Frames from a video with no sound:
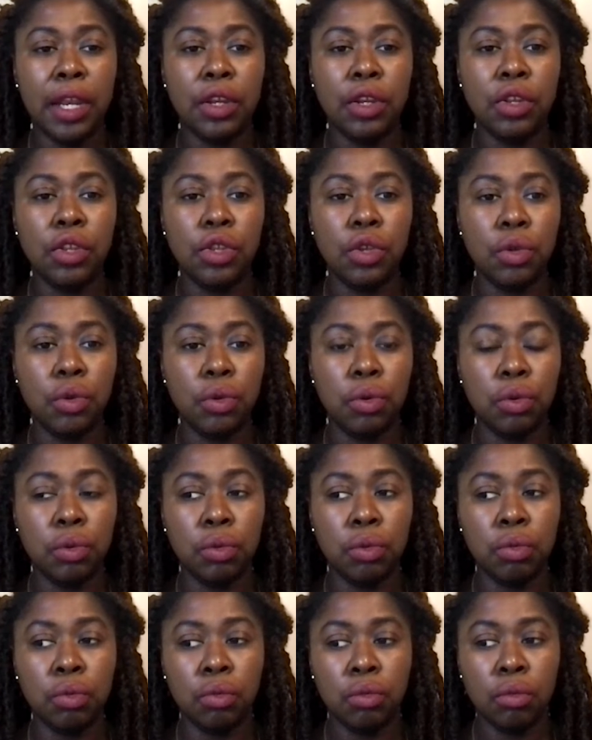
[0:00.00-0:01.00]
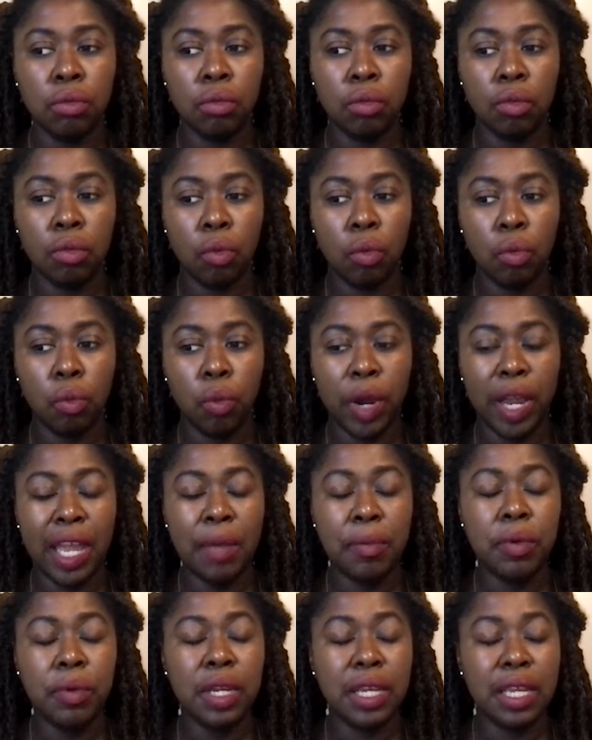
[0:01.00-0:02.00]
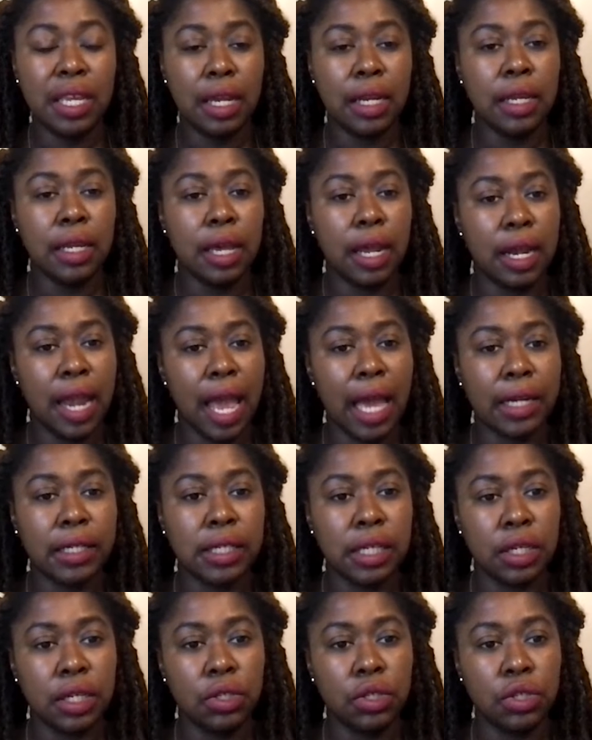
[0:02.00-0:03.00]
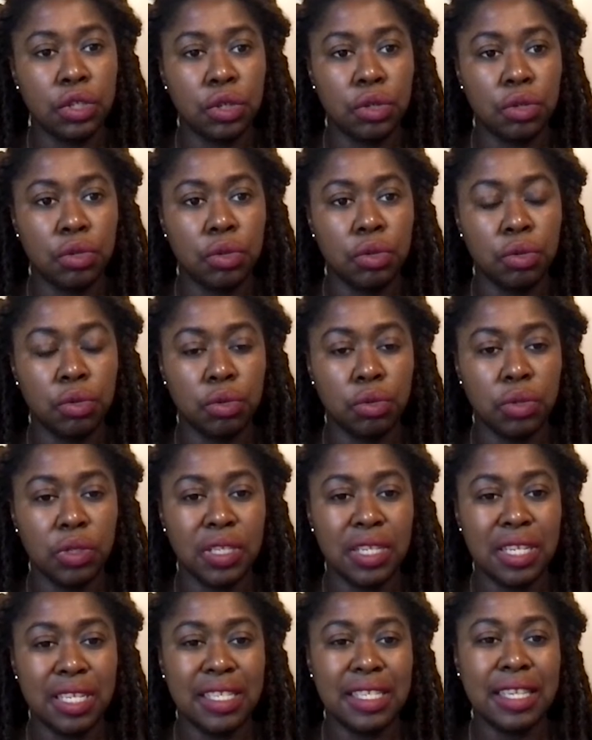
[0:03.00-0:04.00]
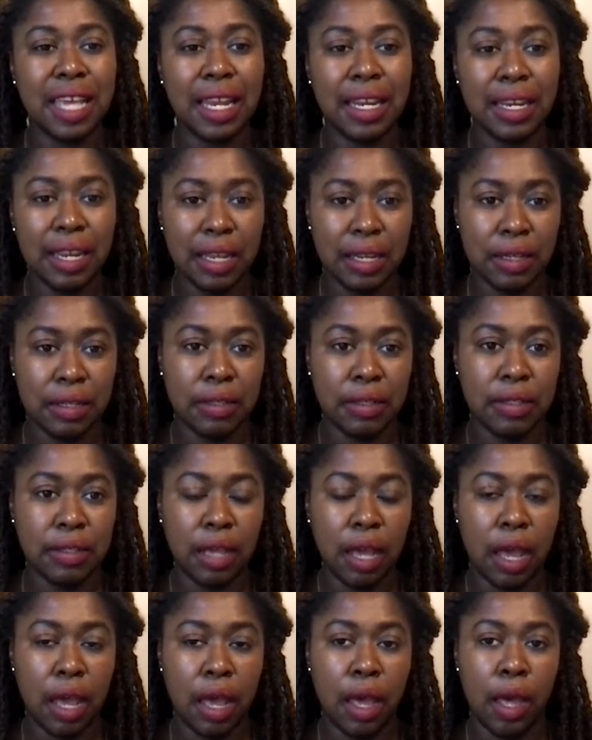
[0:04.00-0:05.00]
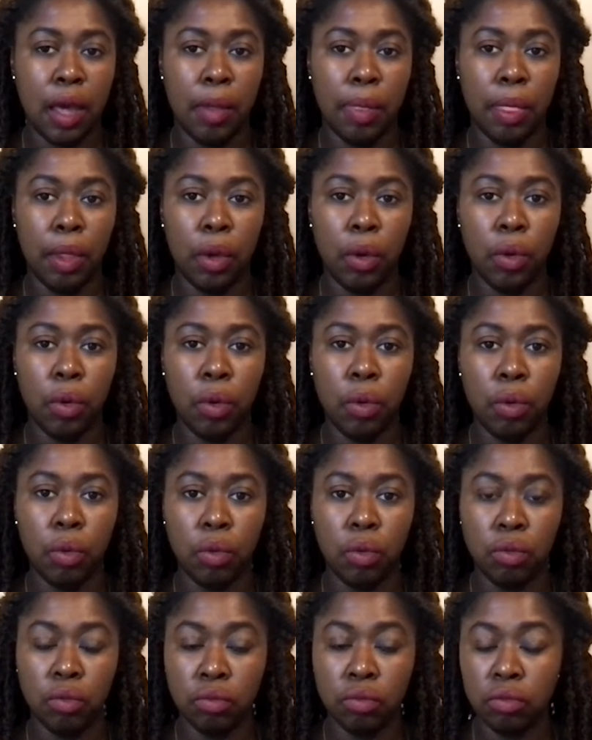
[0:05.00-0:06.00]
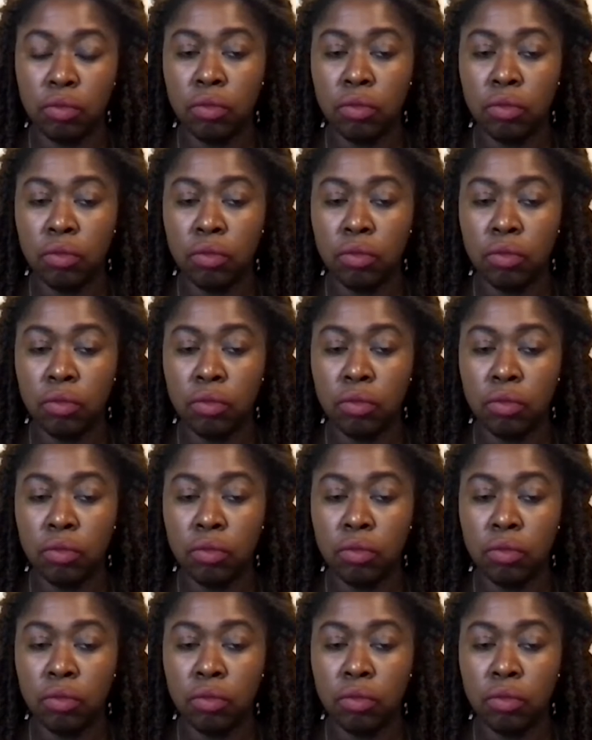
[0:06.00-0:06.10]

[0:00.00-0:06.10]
And you were able to get connected to descendants who